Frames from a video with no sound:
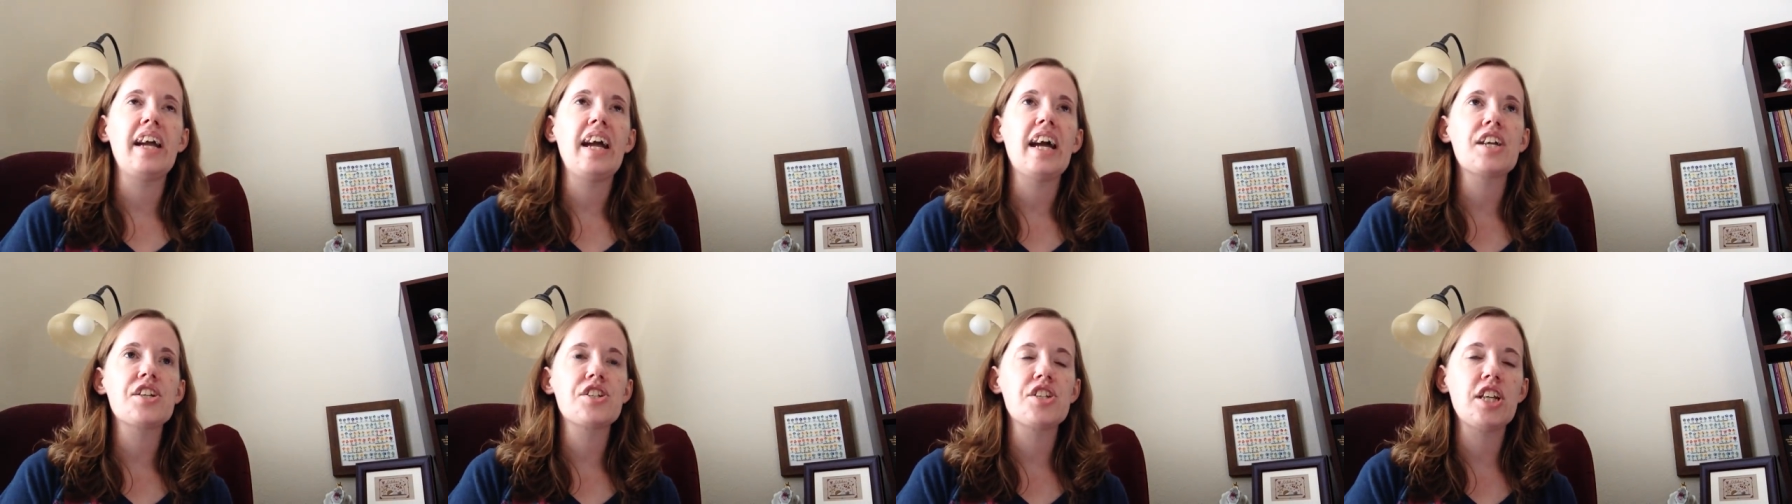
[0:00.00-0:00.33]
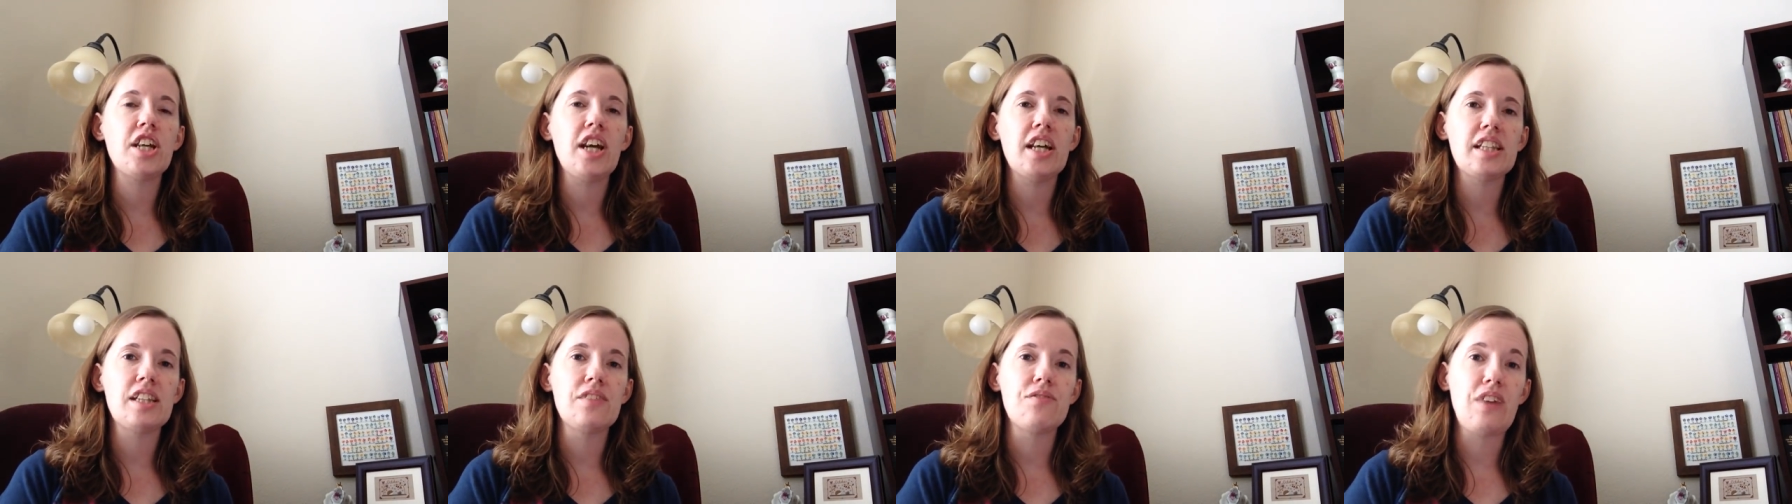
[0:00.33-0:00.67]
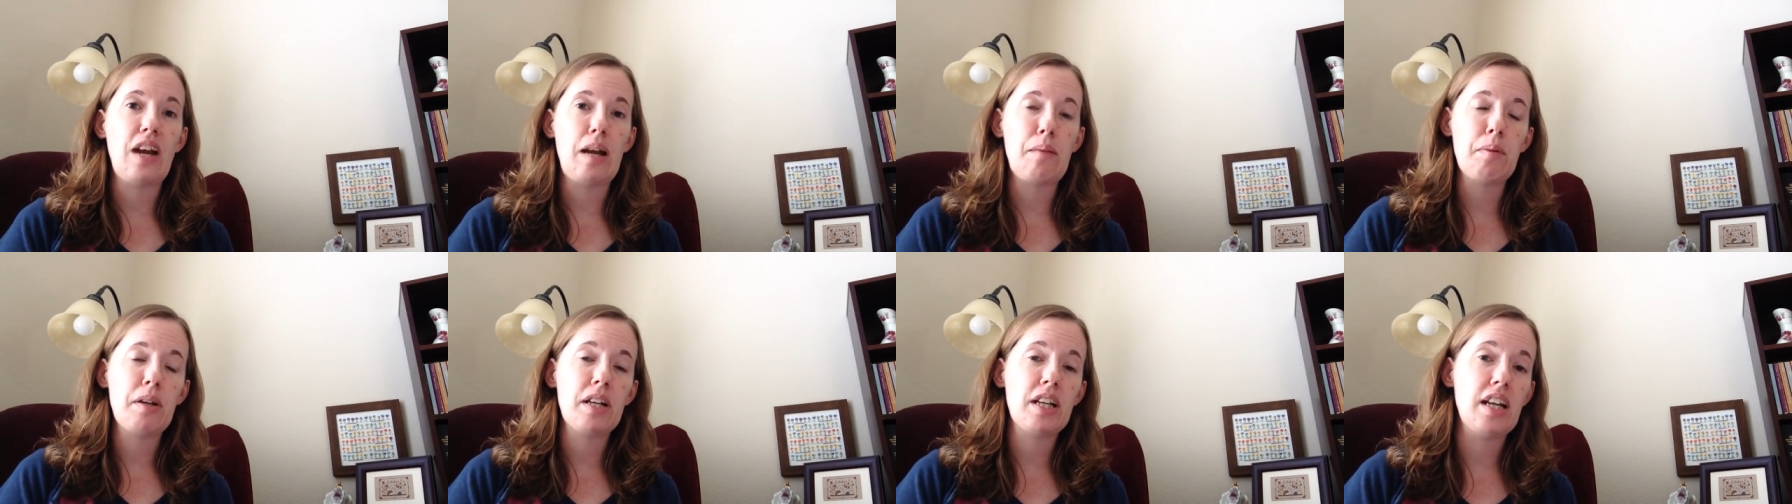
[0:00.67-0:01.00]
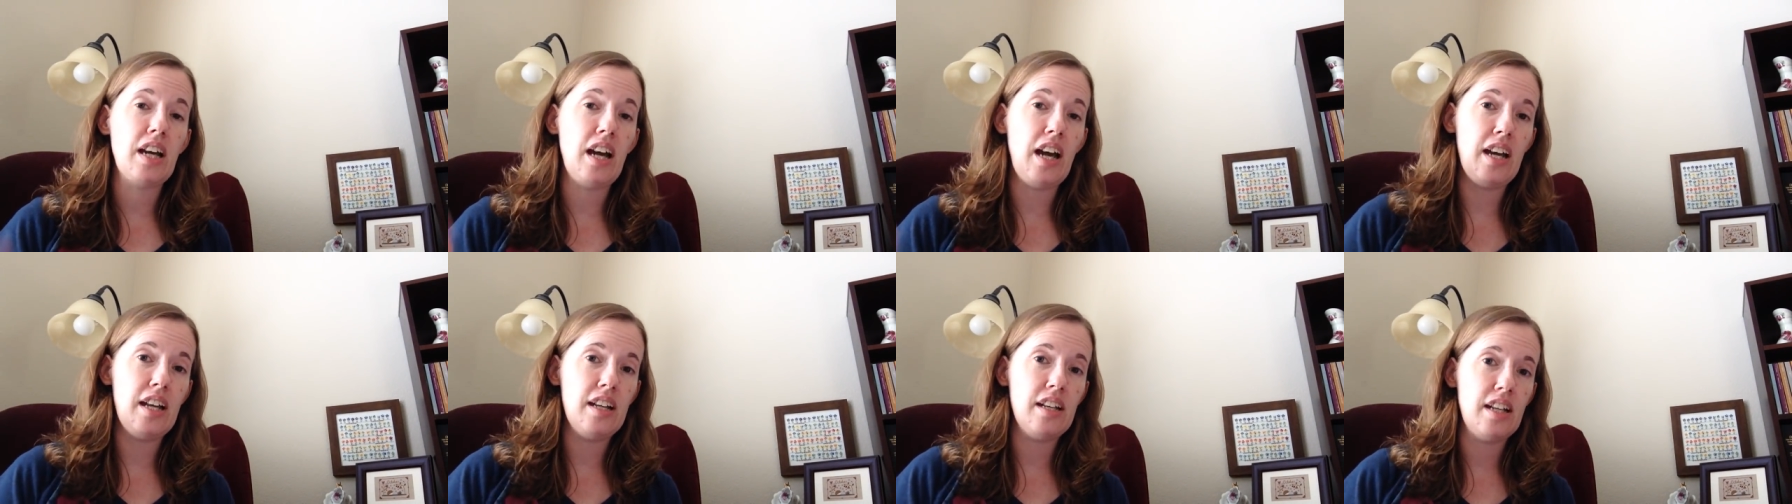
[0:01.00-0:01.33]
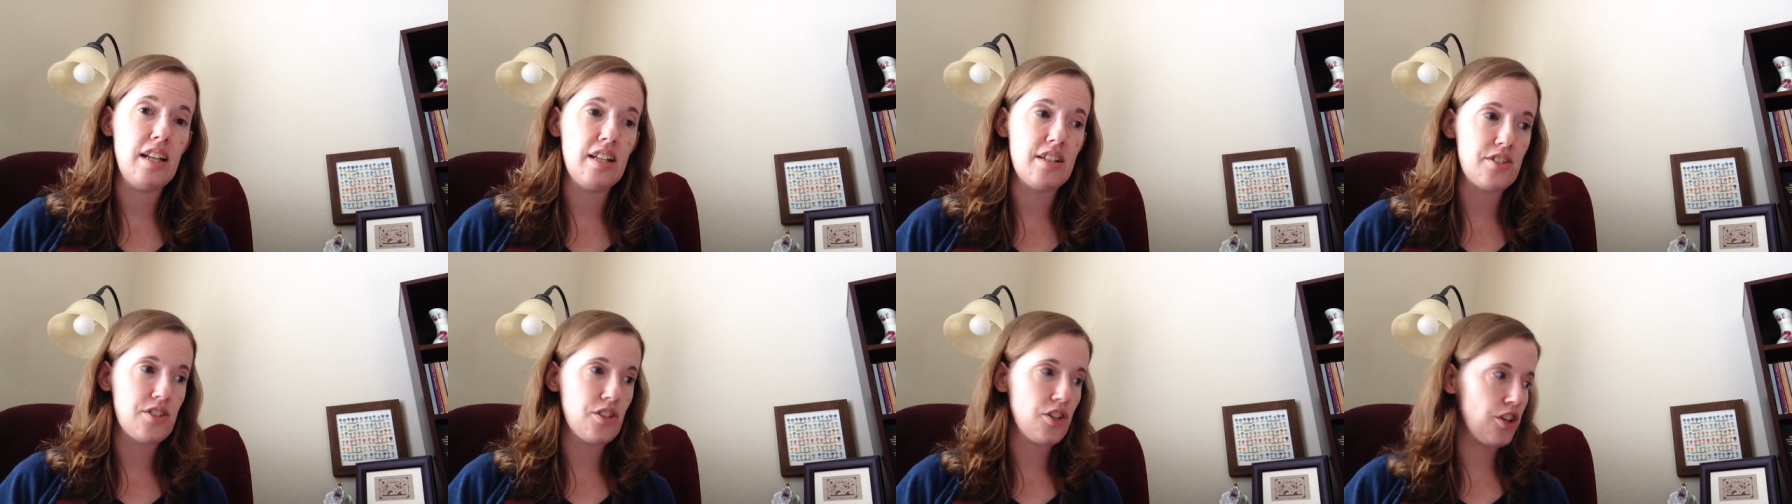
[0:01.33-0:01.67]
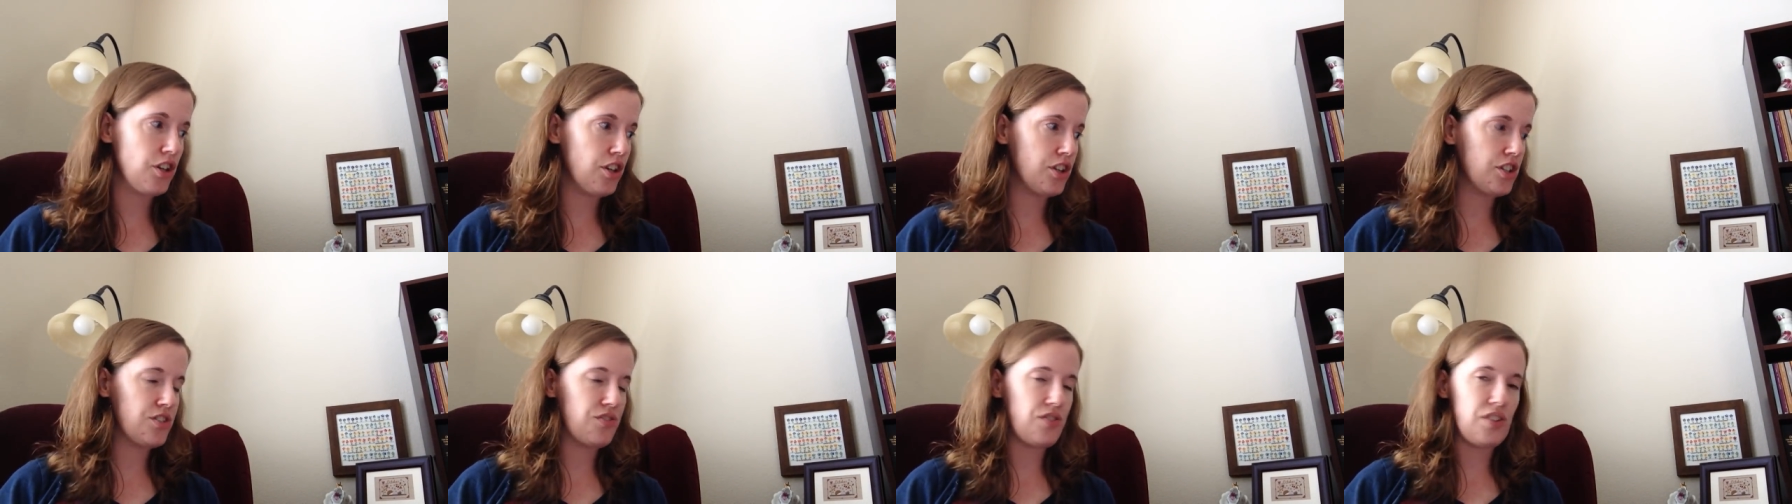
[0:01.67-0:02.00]
I actually got the fabric cut and
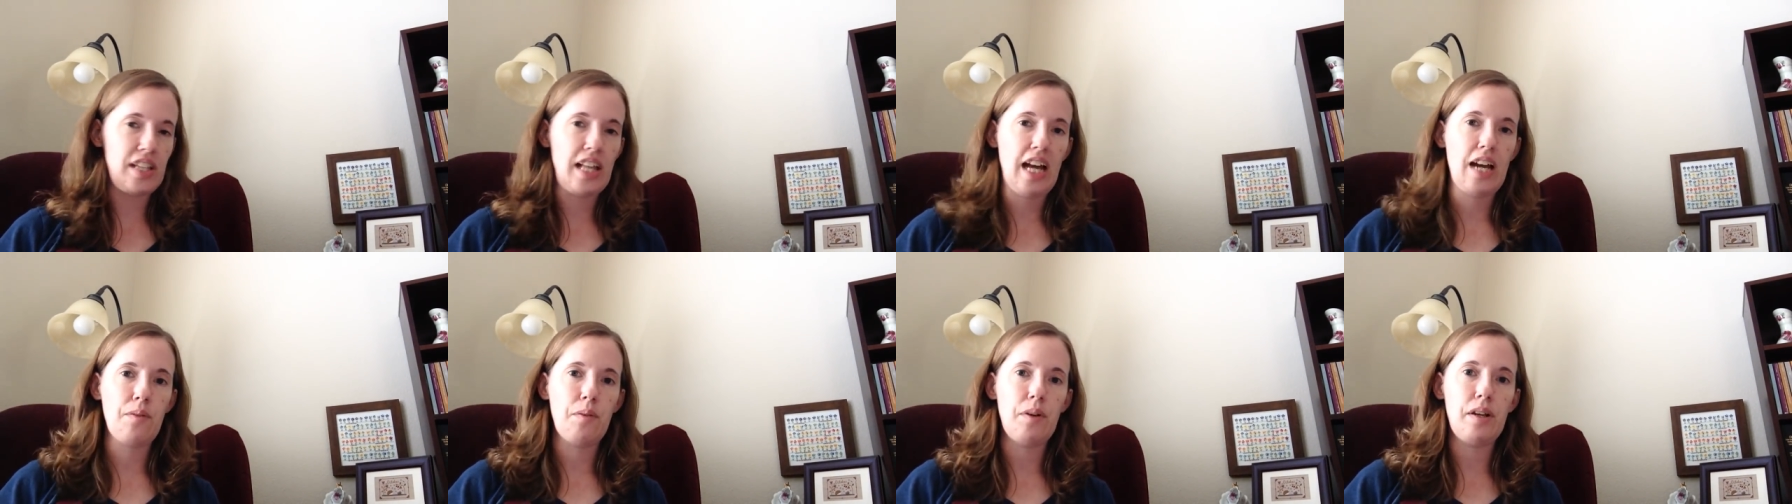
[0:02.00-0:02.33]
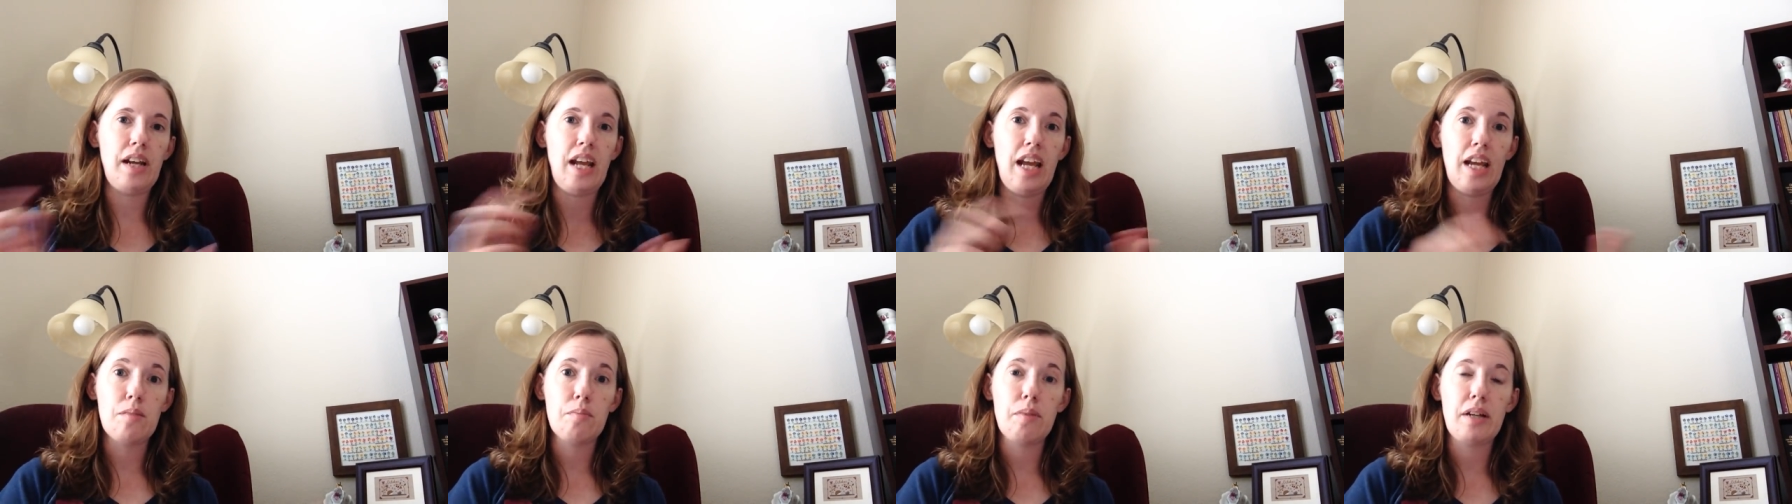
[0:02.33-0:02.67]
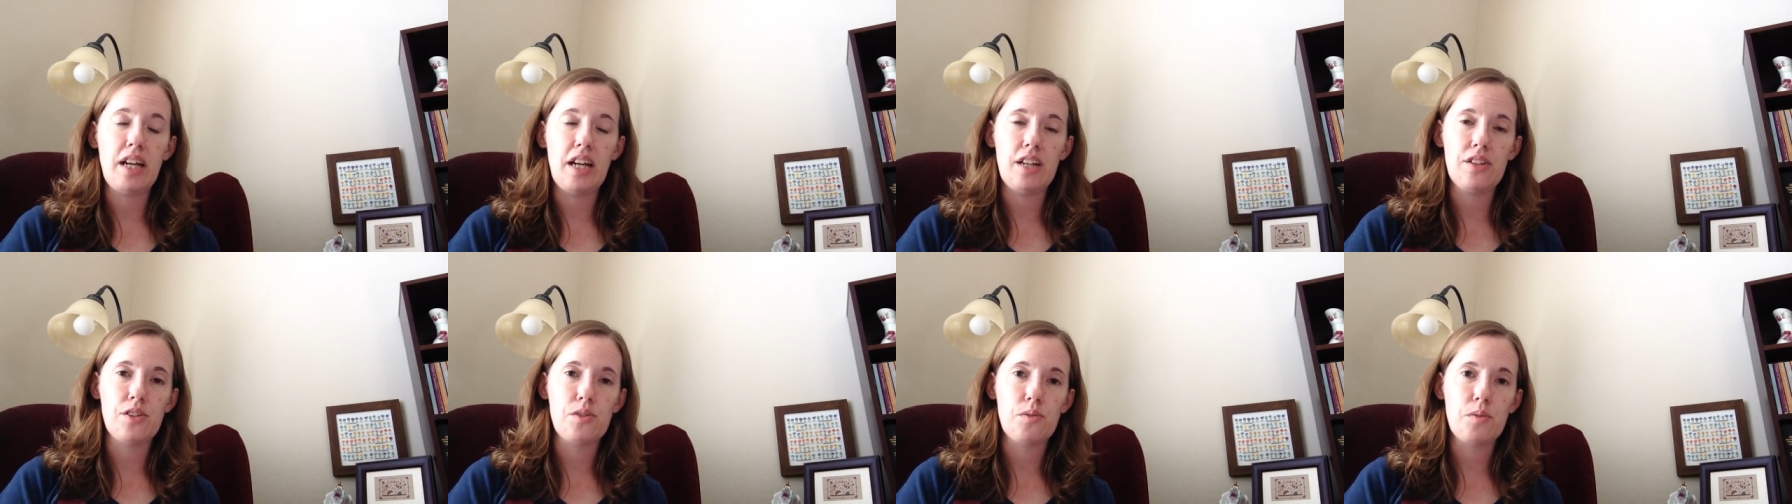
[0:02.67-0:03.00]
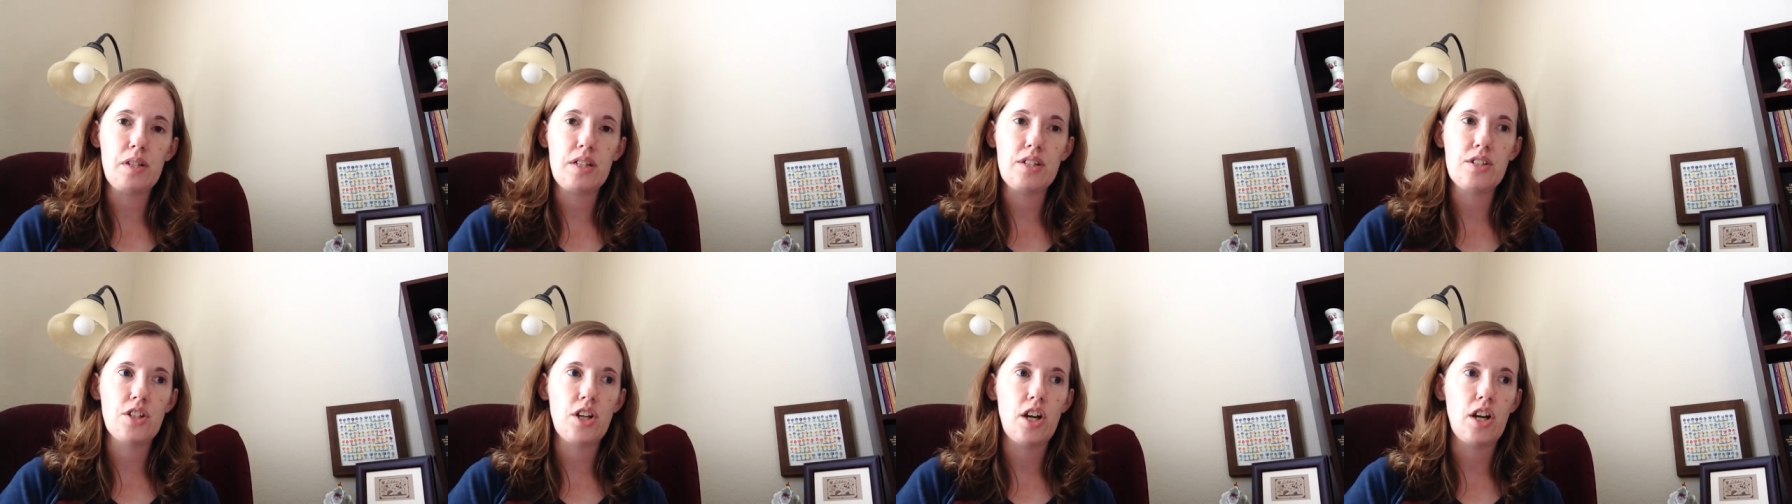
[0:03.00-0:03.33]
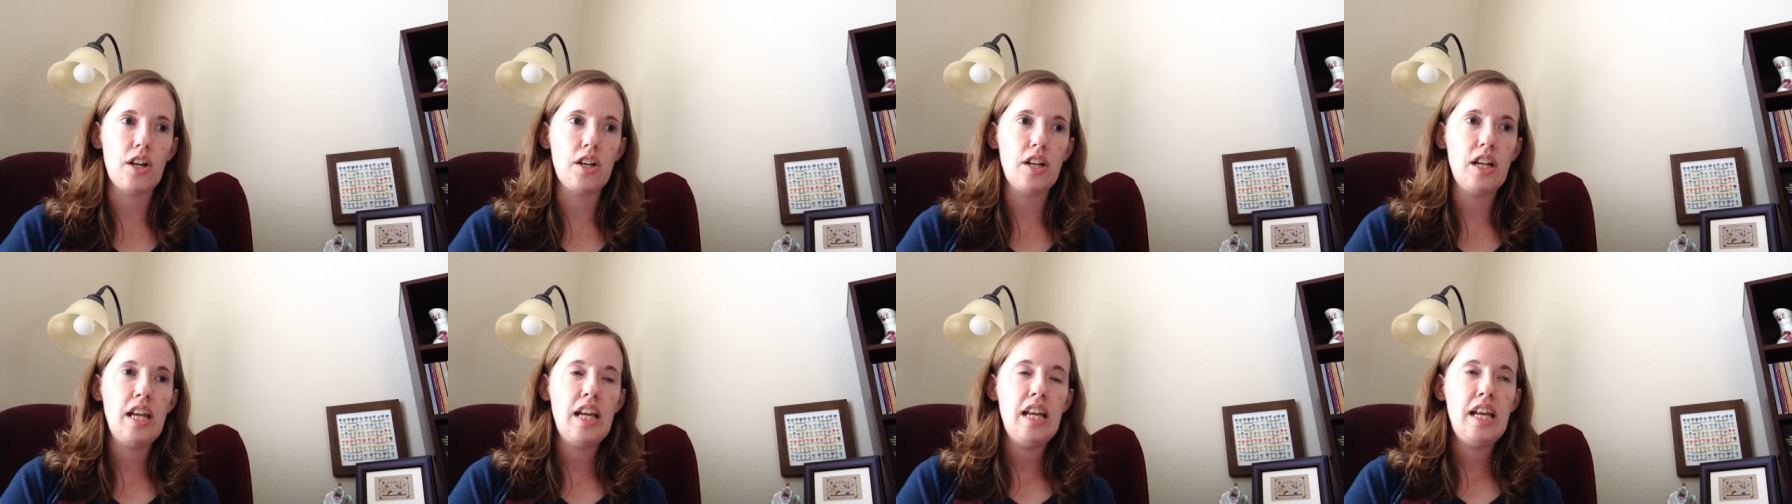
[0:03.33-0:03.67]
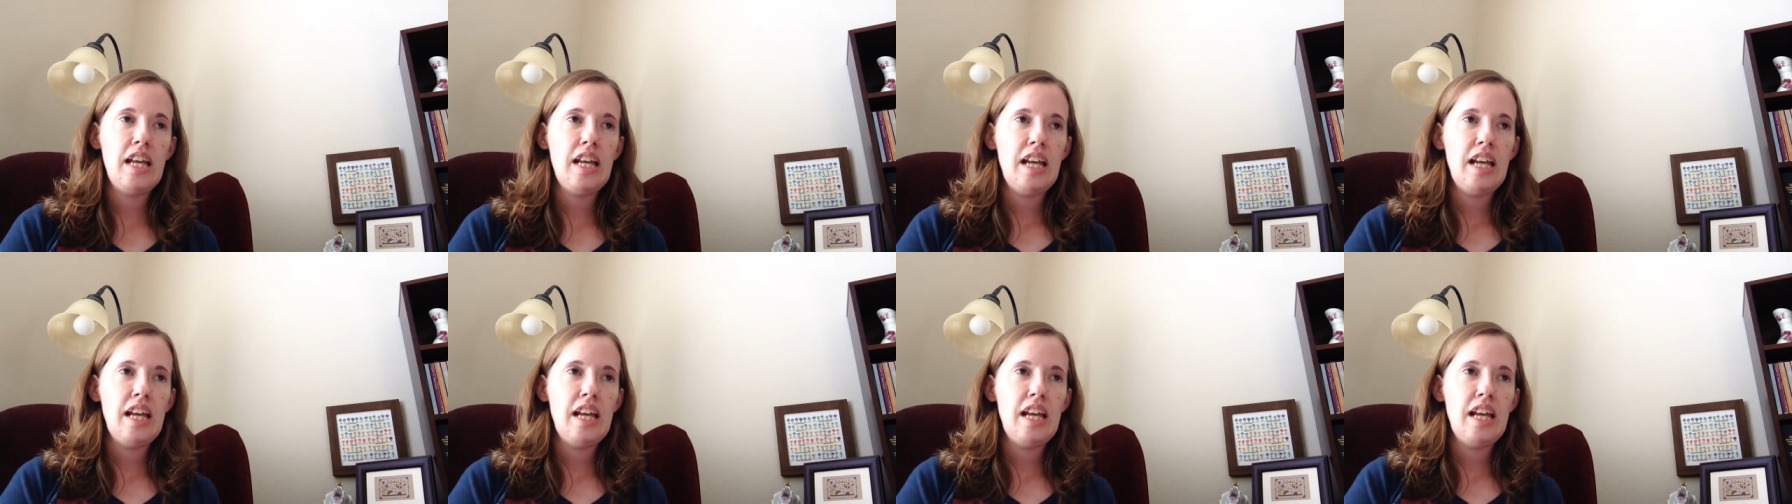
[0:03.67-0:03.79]
serge for that one and my other restart